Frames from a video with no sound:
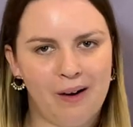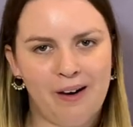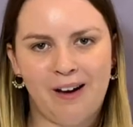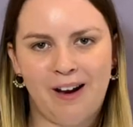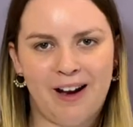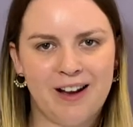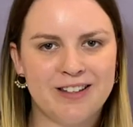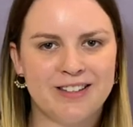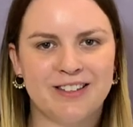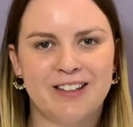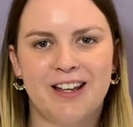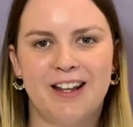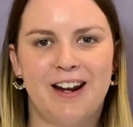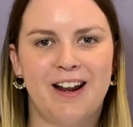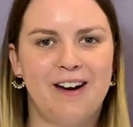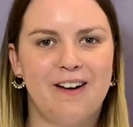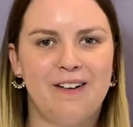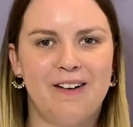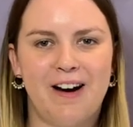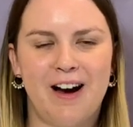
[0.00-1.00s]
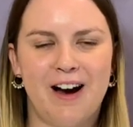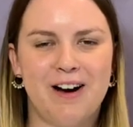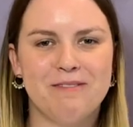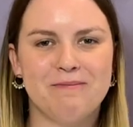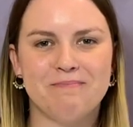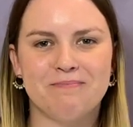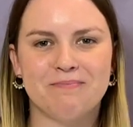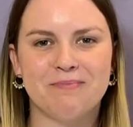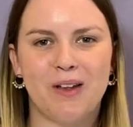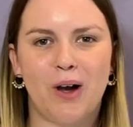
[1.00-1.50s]
Us, in
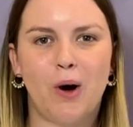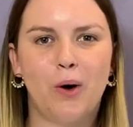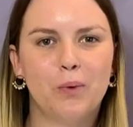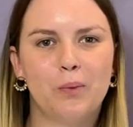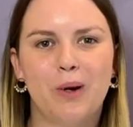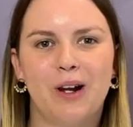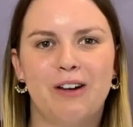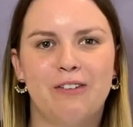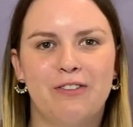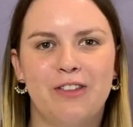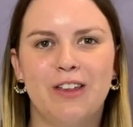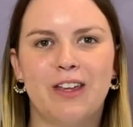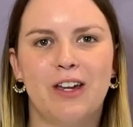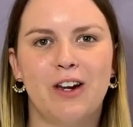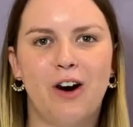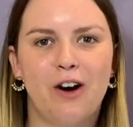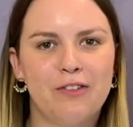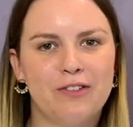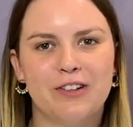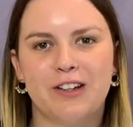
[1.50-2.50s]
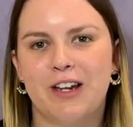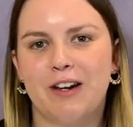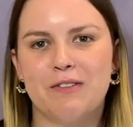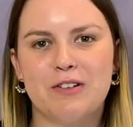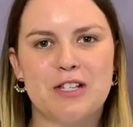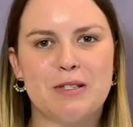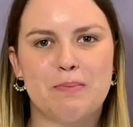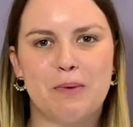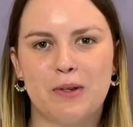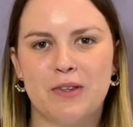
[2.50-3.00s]
our old way of thinking, often can
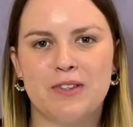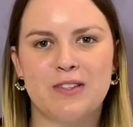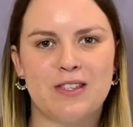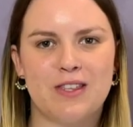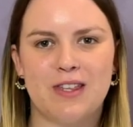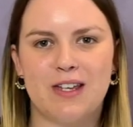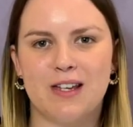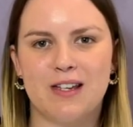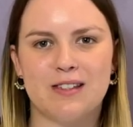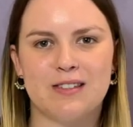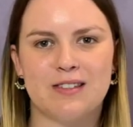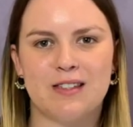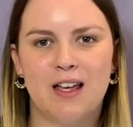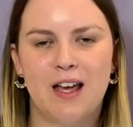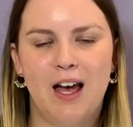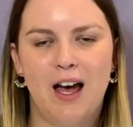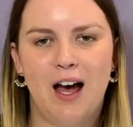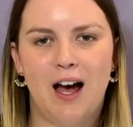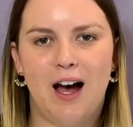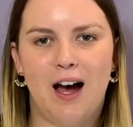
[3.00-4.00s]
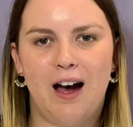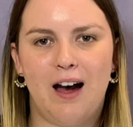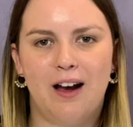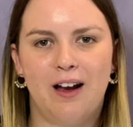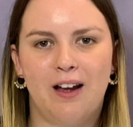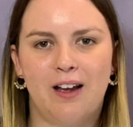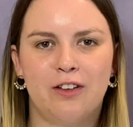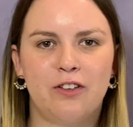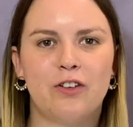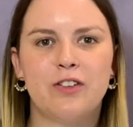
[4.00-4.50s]
respond to things
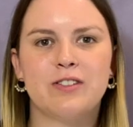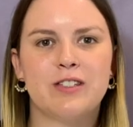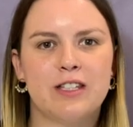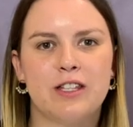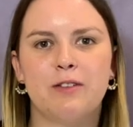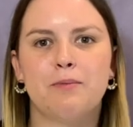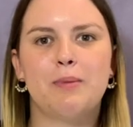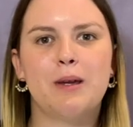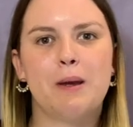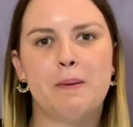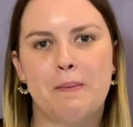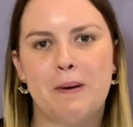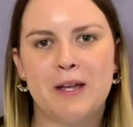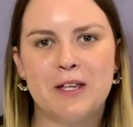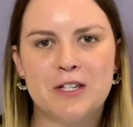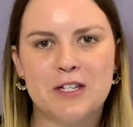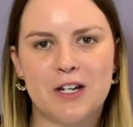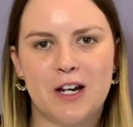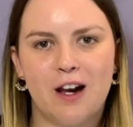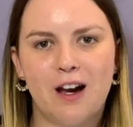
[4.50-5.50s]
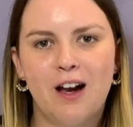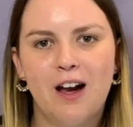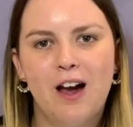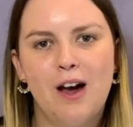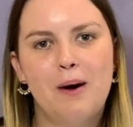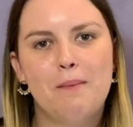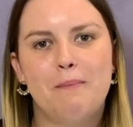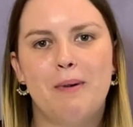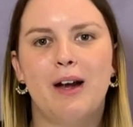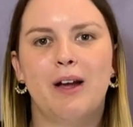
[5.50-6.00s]
and don't see the big picture.
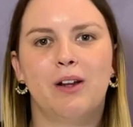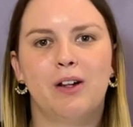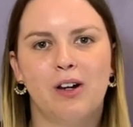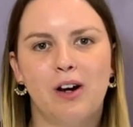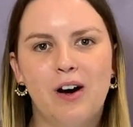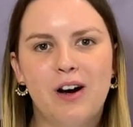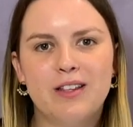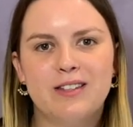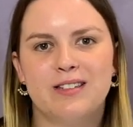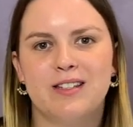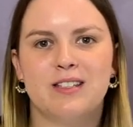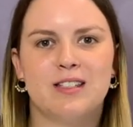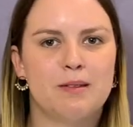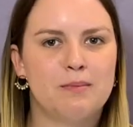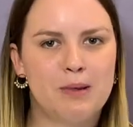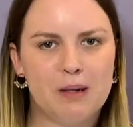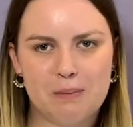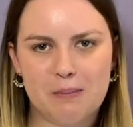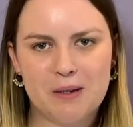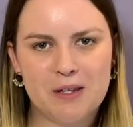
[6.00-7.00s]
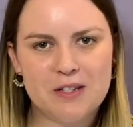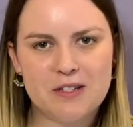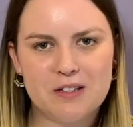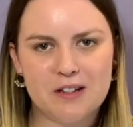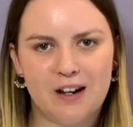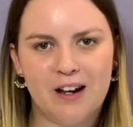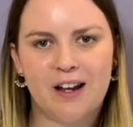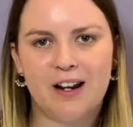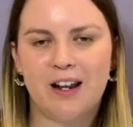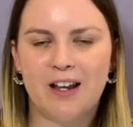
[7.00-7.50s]
But God sees the big
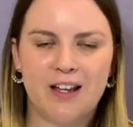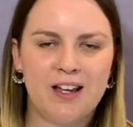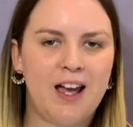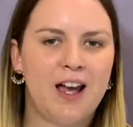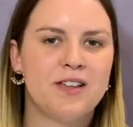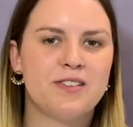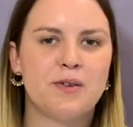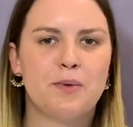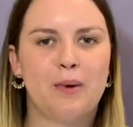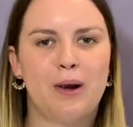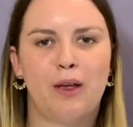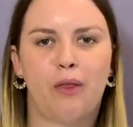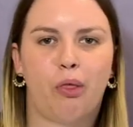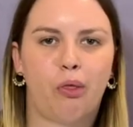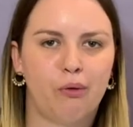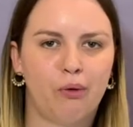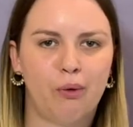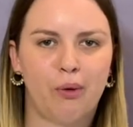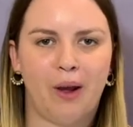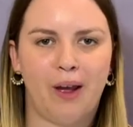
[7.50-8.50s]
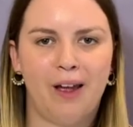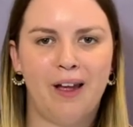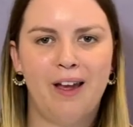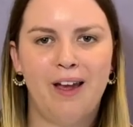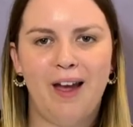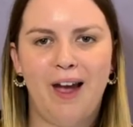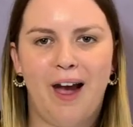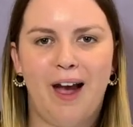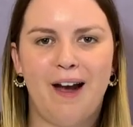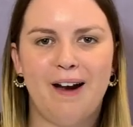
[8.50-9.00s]
picture and He has a way through it.
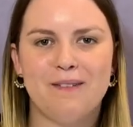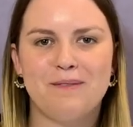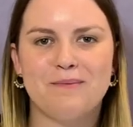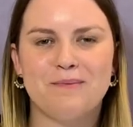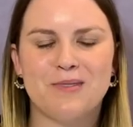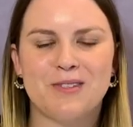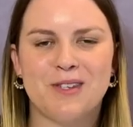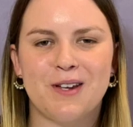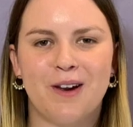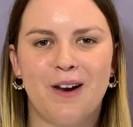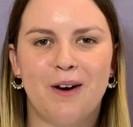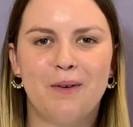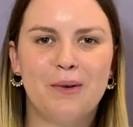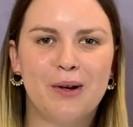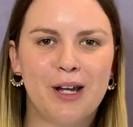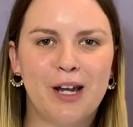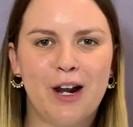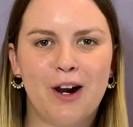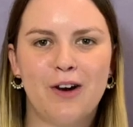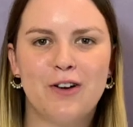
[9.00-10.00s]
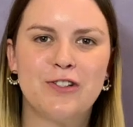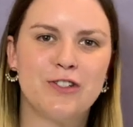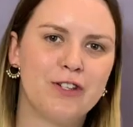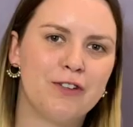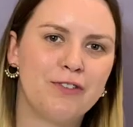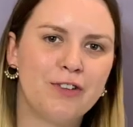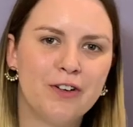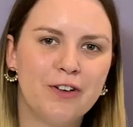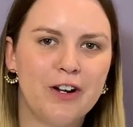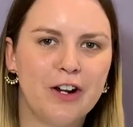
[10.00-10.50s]
So I want to encourage
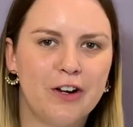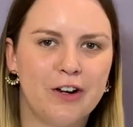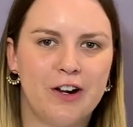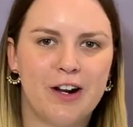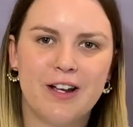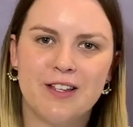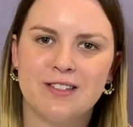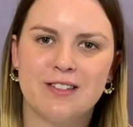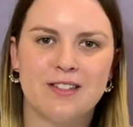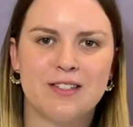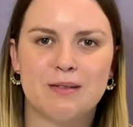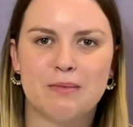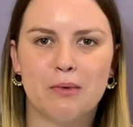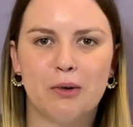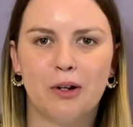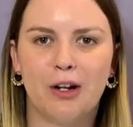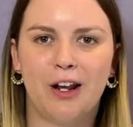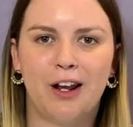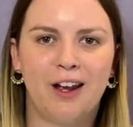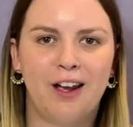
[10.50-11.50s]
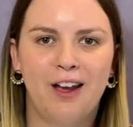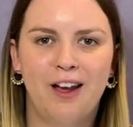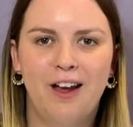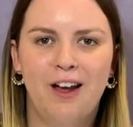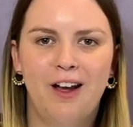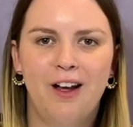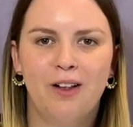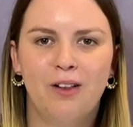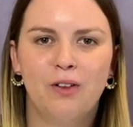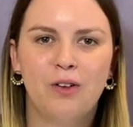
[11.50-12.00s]
you, if you're in Christ this morning,
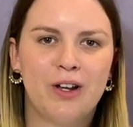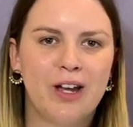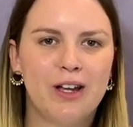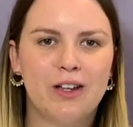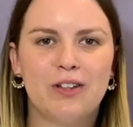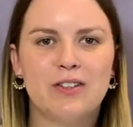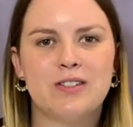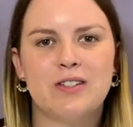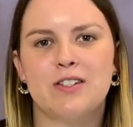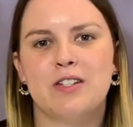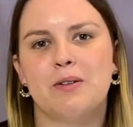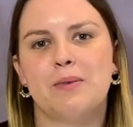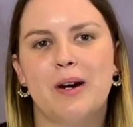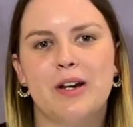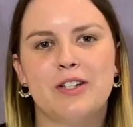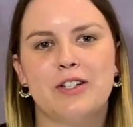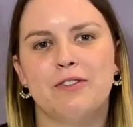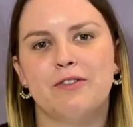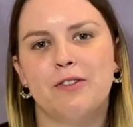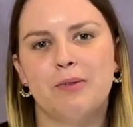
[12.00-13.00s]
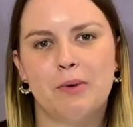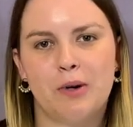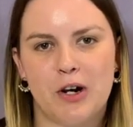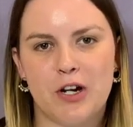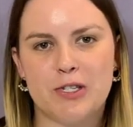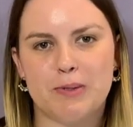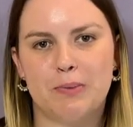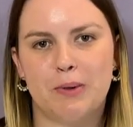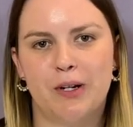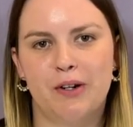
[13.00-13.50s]
look at your situation from
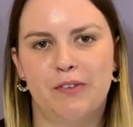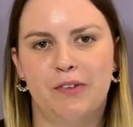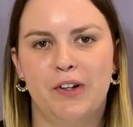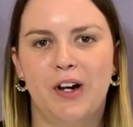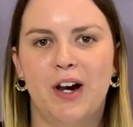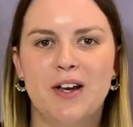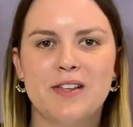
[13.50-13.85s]
God's point of view.